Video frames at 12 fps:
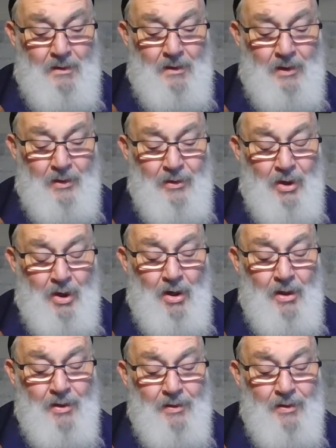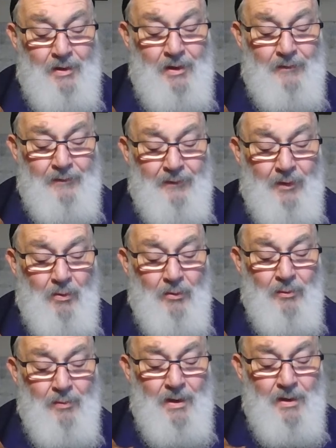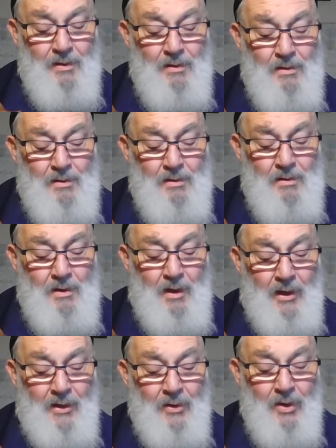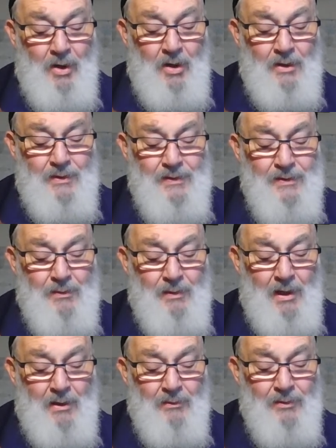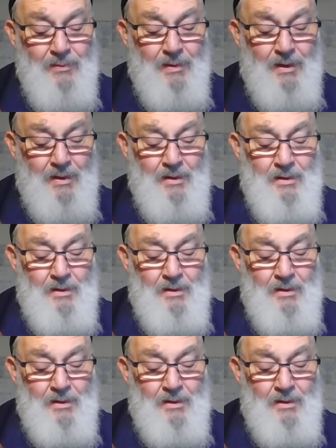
O God, enfold me. O God, surround me.